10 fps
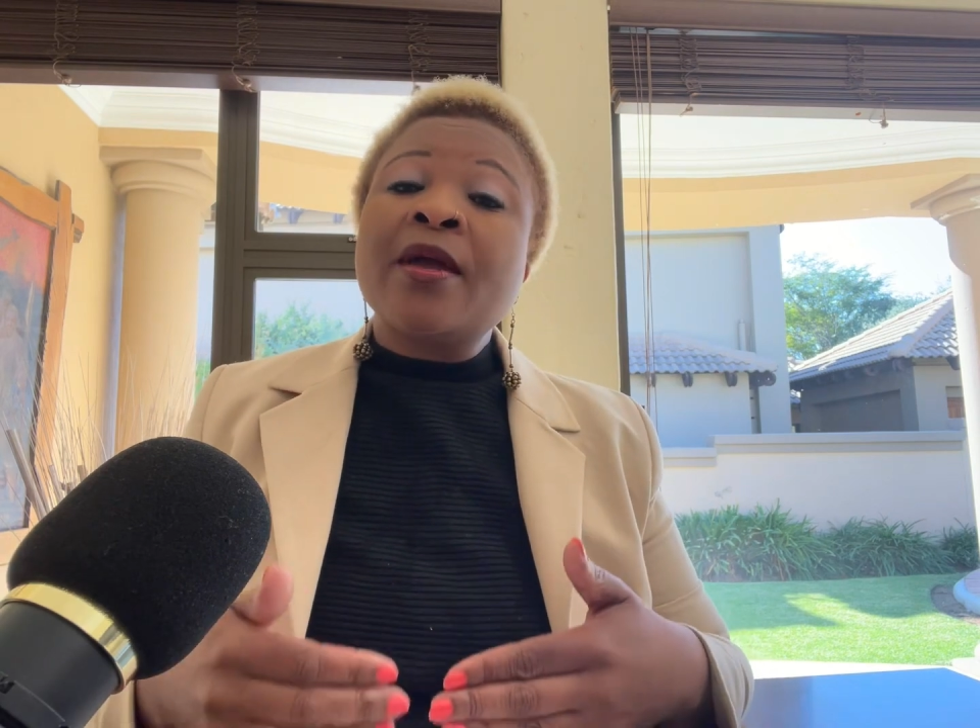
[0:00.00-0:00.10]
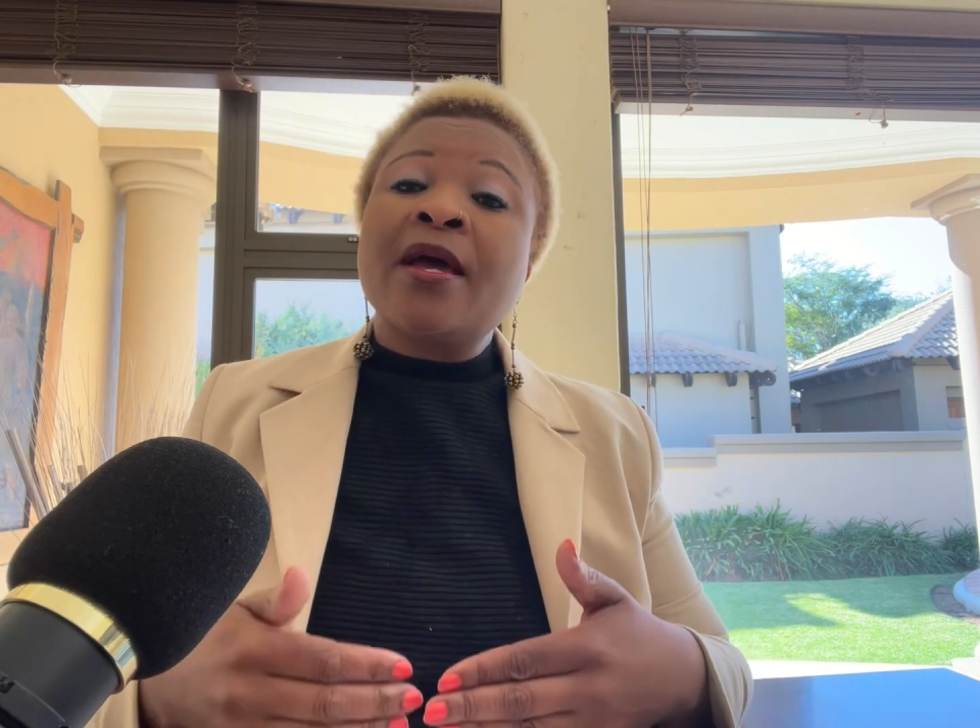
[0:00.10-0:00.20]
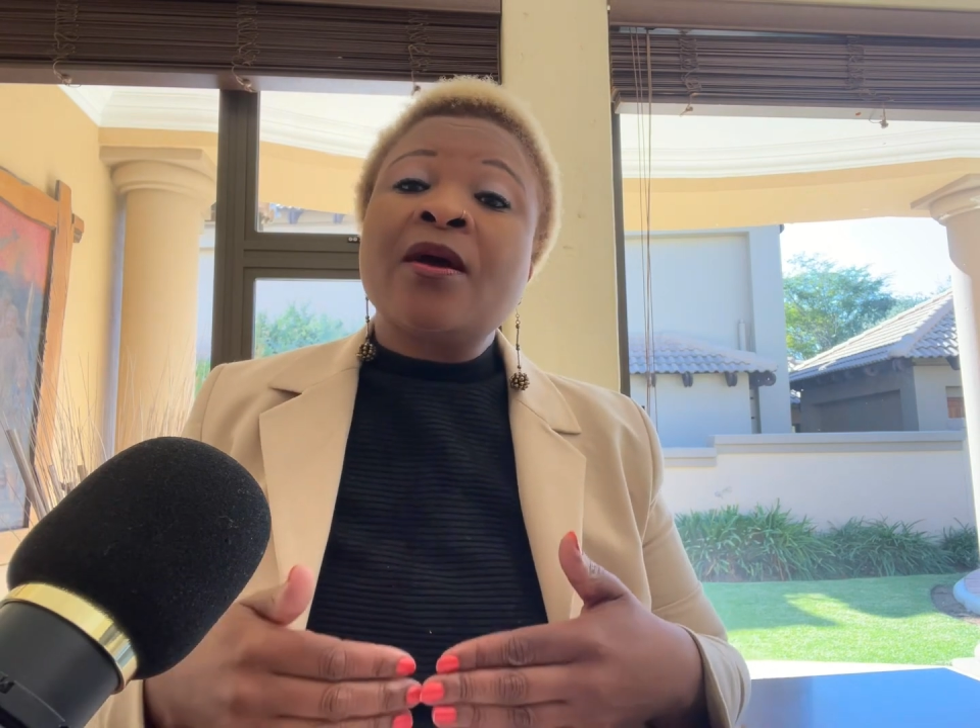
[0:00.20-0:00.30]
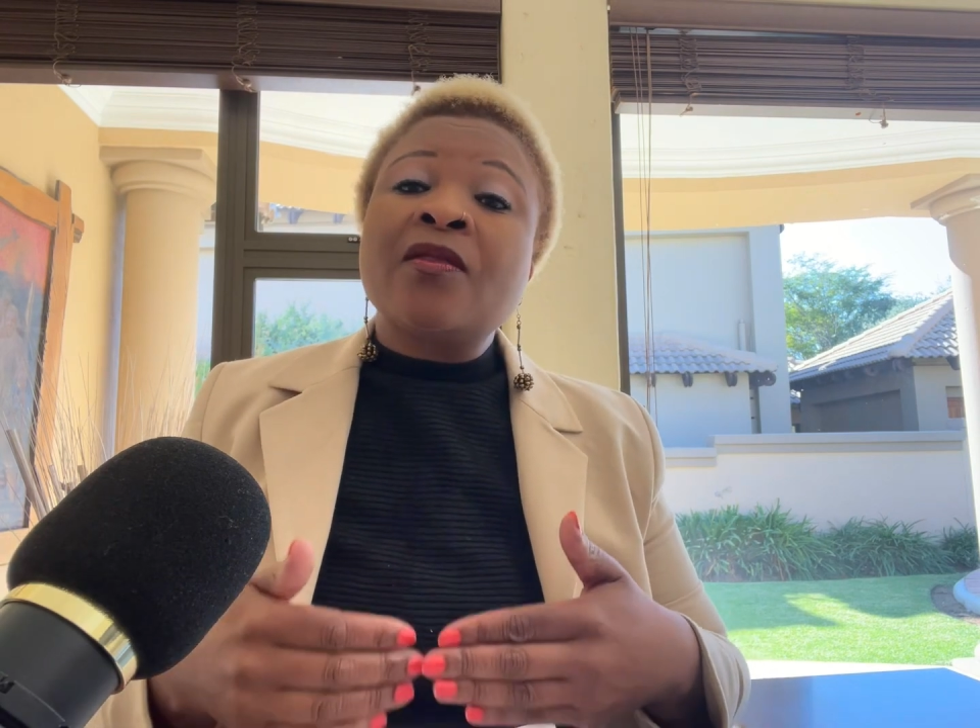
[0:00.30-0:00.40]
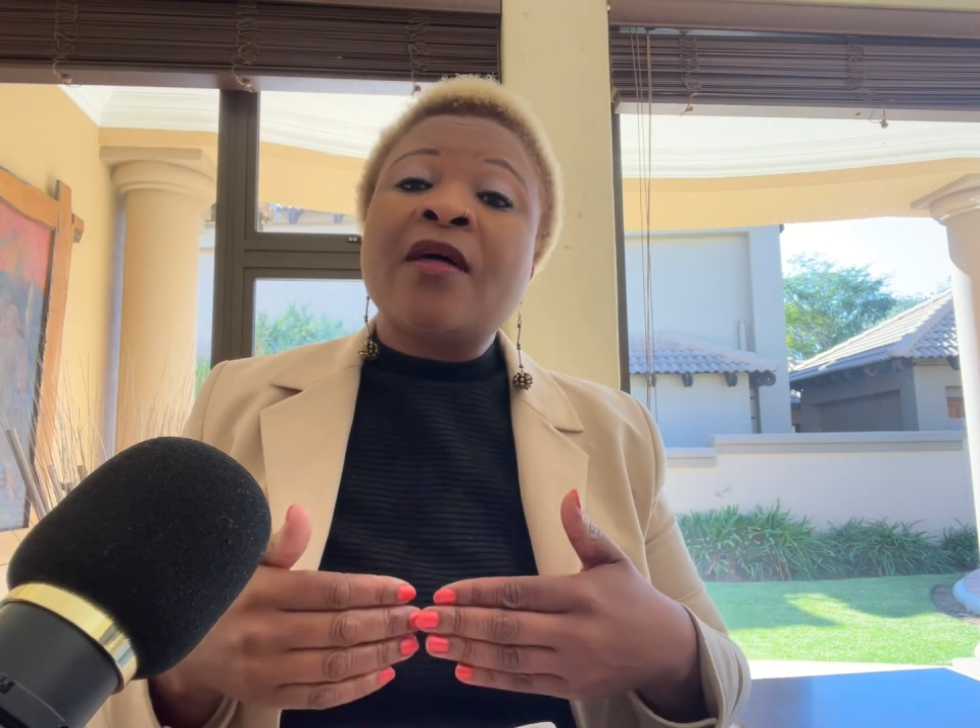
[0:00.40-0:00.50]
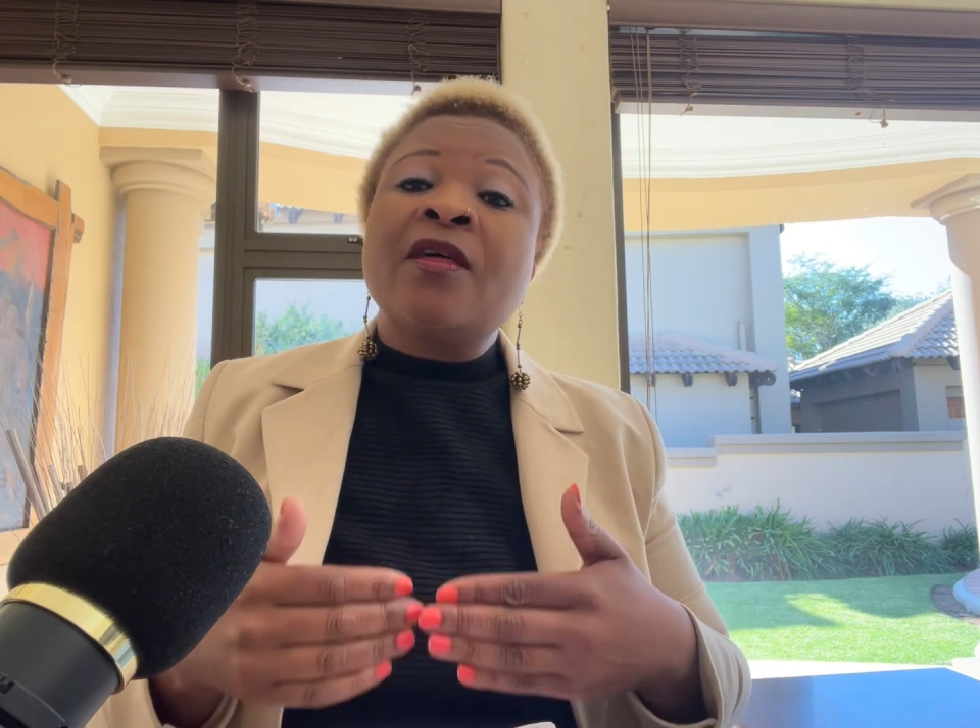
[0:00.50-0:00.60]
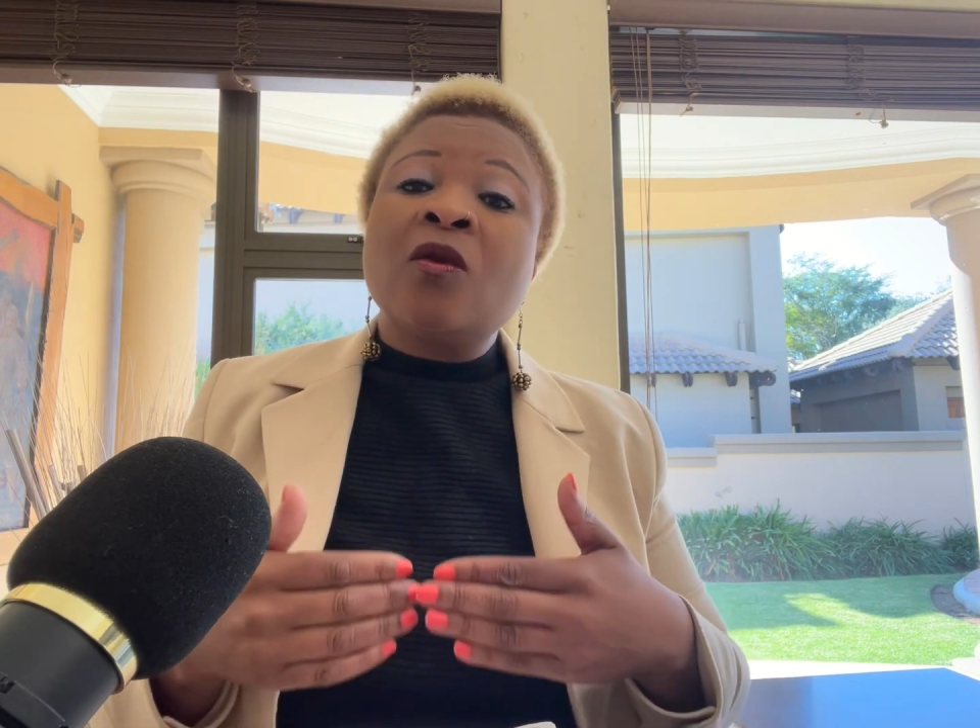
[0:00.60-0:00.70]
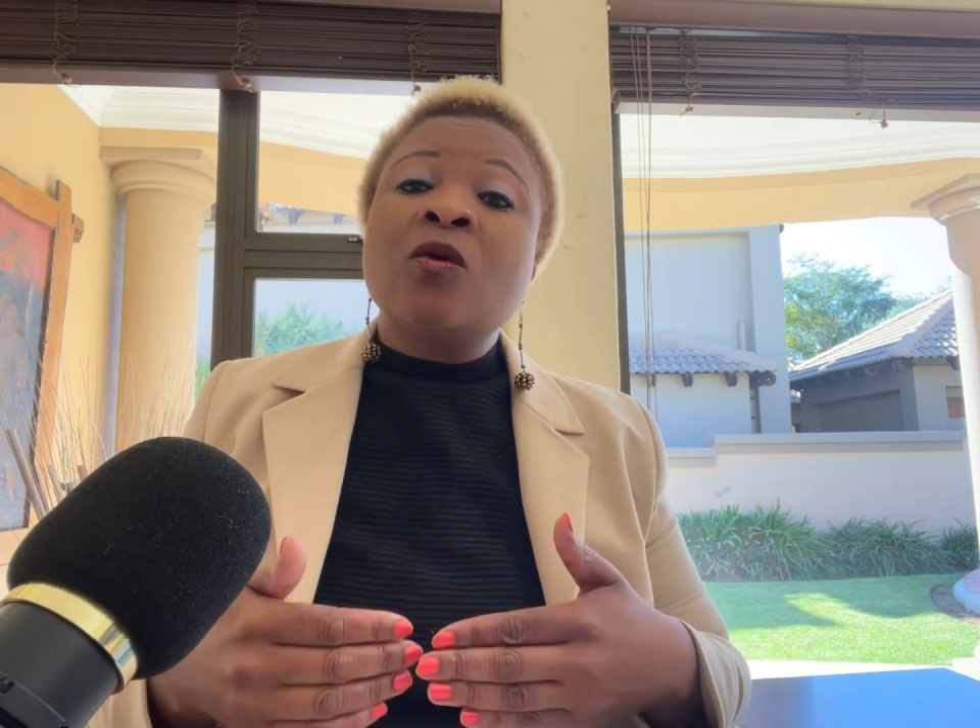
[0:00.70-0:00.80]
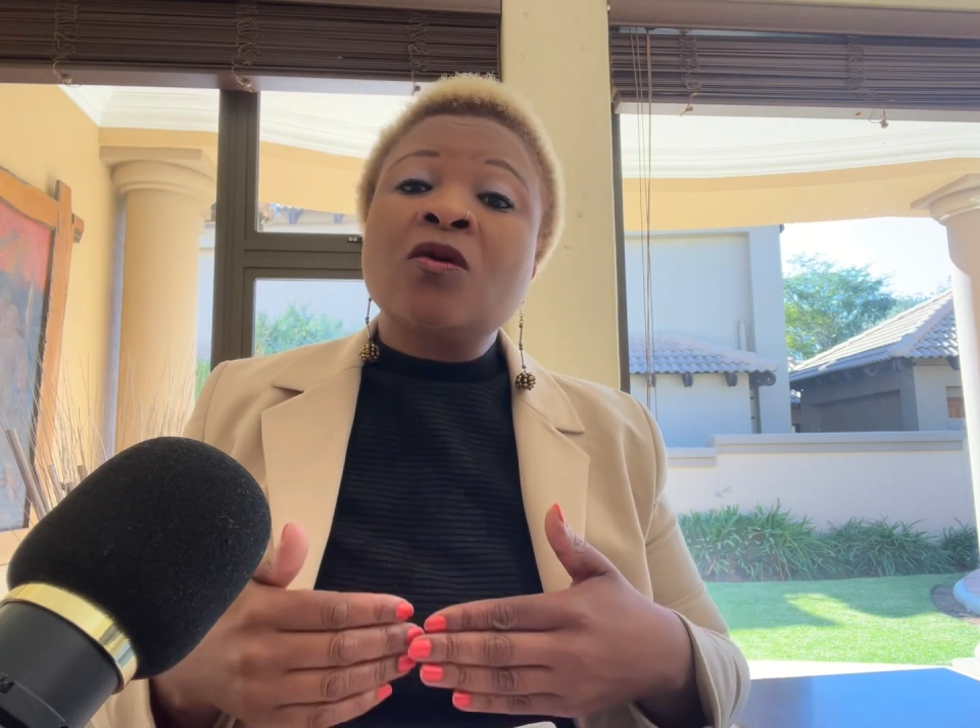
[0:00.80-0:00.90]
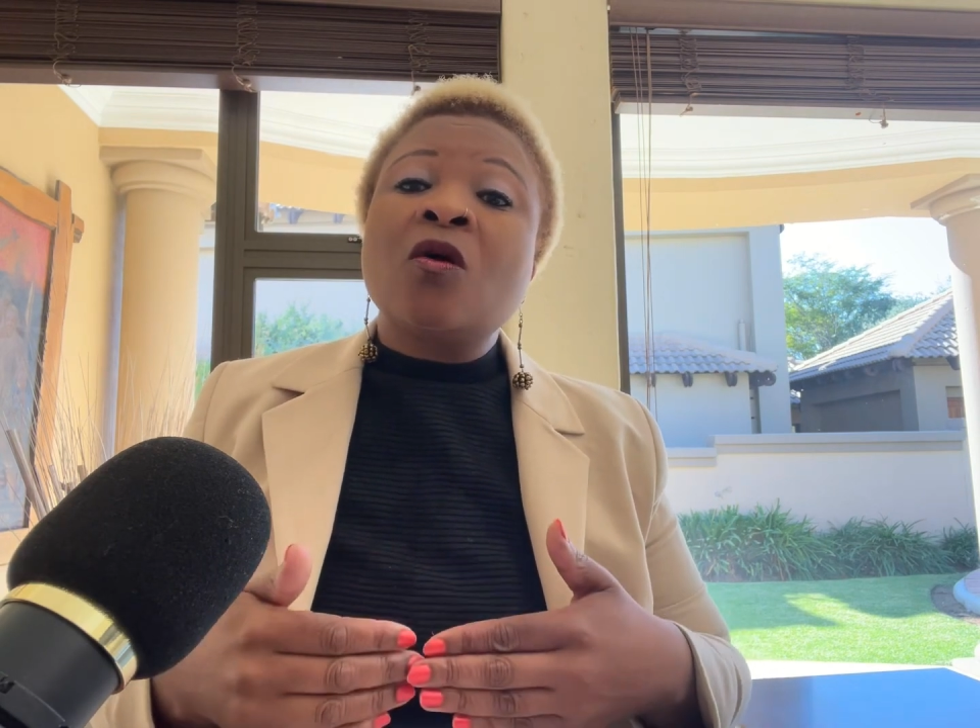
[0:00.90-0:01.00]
The Lord